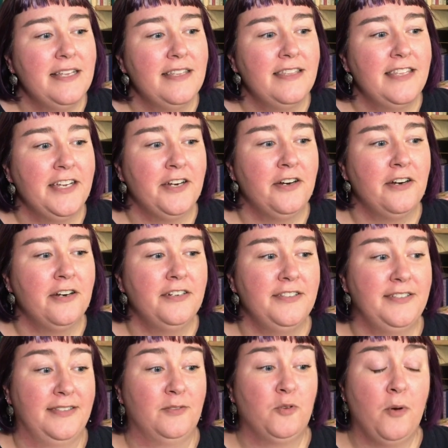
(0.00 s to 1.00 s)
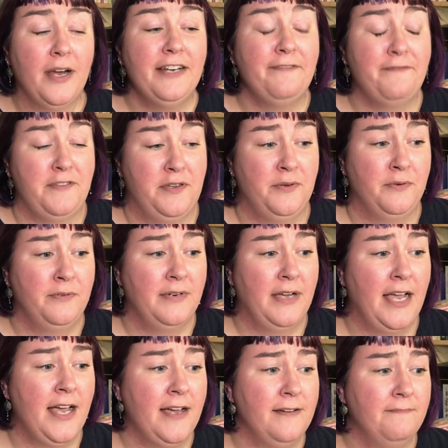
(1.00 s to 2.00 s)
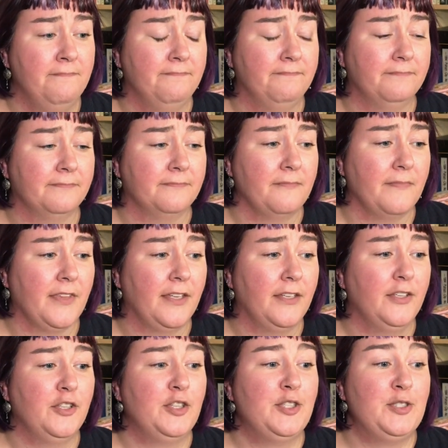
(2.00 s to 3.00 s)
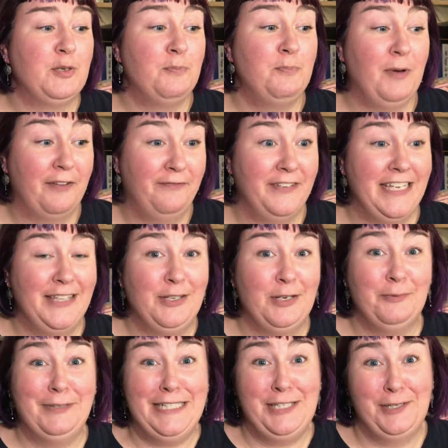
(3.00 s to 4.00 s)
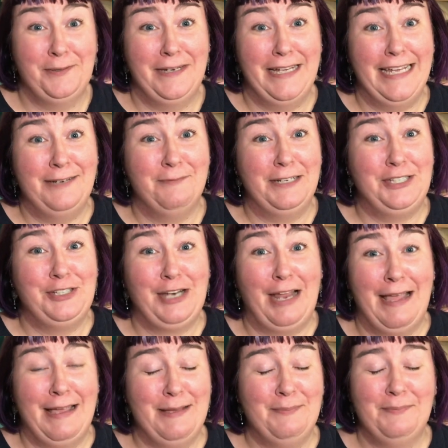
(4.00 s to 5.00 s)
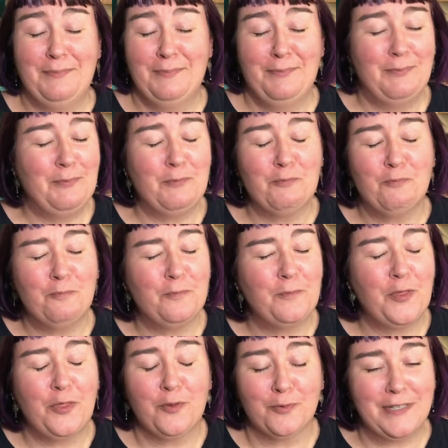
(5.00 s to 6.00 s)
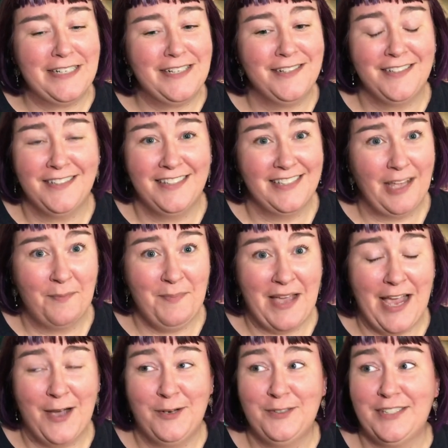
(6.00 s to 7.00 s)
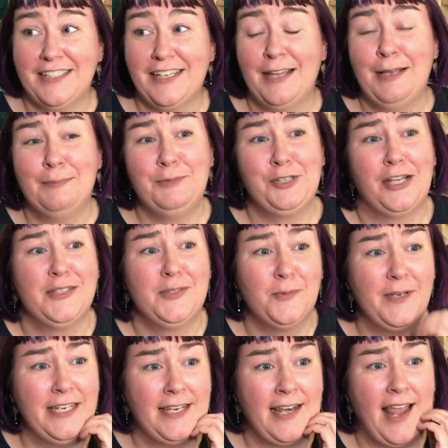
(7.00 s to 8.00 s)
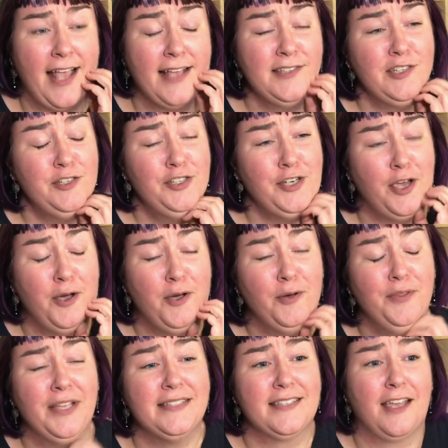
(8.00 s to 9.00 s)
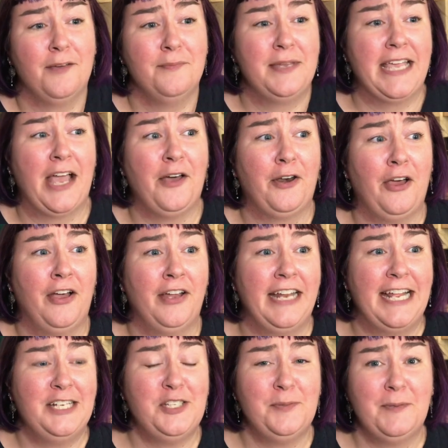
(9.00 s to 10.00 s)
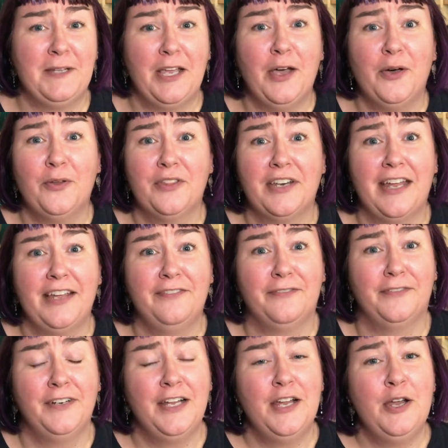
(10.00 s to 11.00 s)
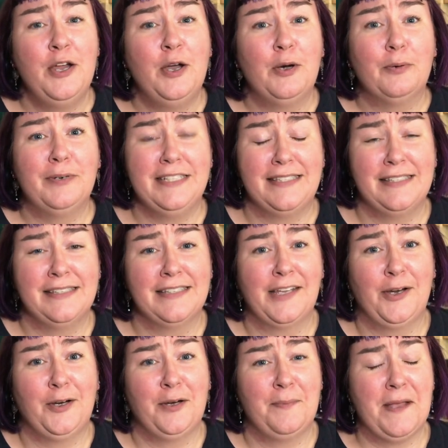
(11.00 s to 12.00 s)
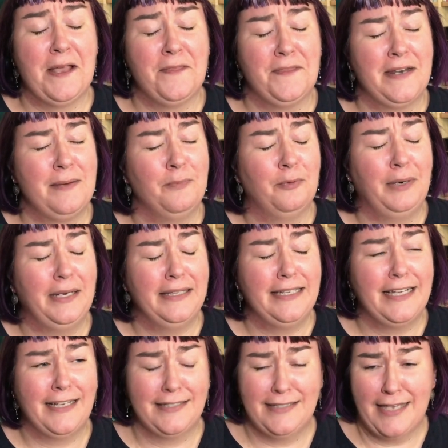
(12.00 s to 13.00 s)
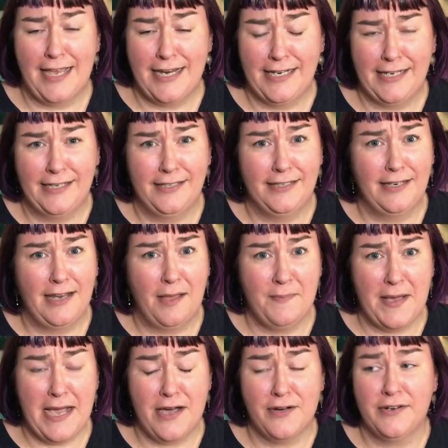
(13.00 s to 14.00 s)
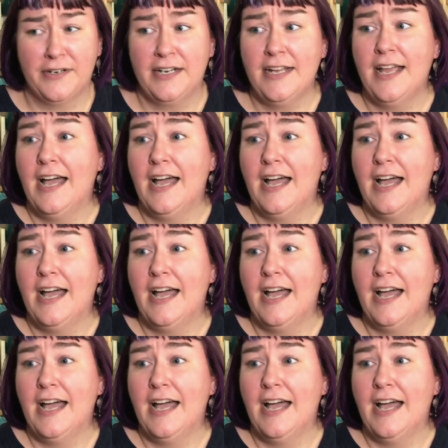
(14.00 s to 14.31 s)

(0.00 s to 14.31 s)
There are quite a few. So Buffy, they're redoing, which I'm thrilled about. Joss Whedon has a show that's coming out on HBO that I've recently heard about that I'm really excited about.